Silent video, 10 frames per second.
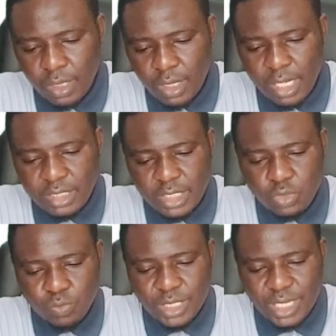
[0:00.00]
are said
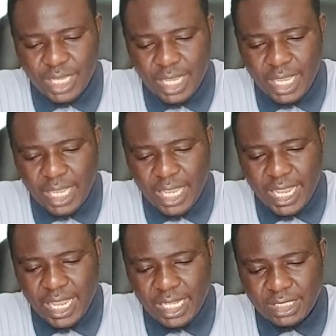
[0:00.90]
to be
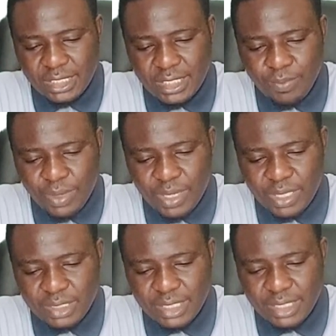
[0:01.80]

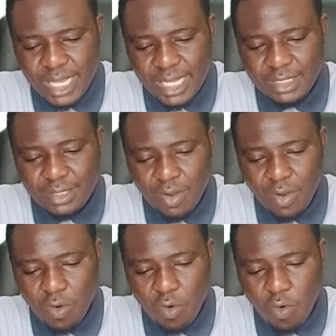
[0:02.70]
80%
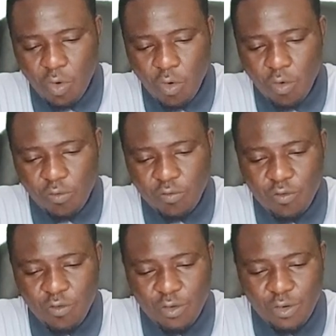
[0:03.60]

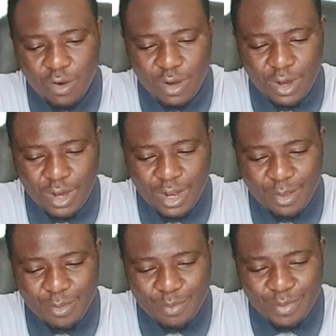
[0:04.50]
of
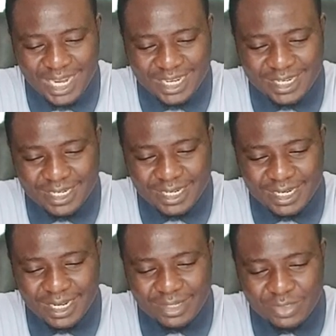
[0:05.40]
men.
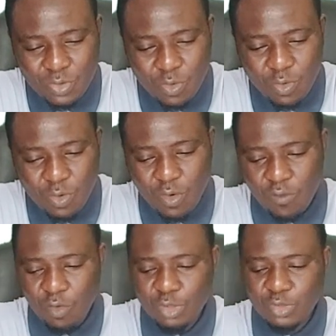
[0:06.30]
So for
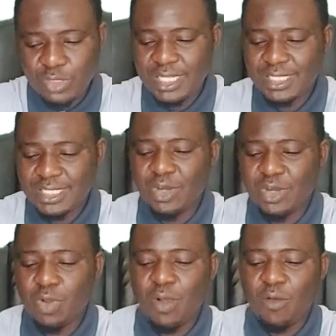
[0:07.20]
us to get the number
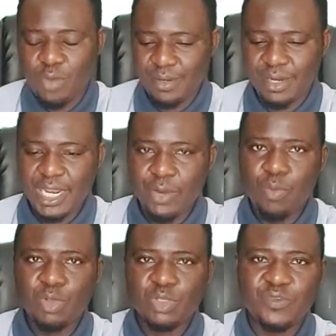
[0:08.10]
of women, we
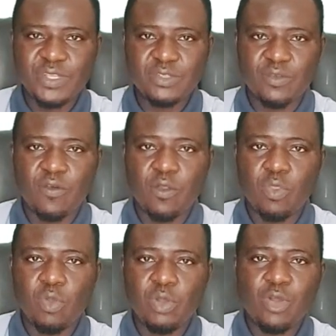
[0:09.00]
must first of all know
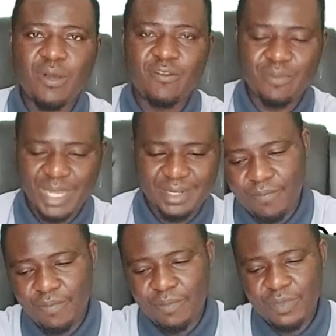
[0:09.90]
the number of men.
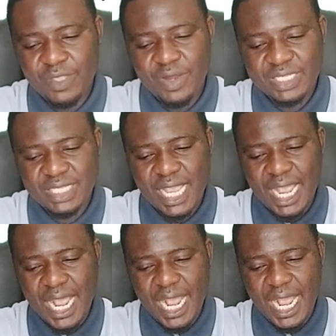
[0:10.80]
The rest
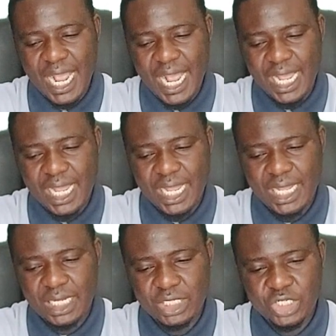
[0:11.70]
are
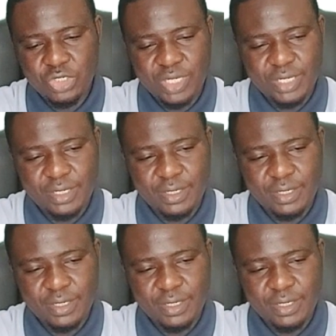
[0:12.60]
children.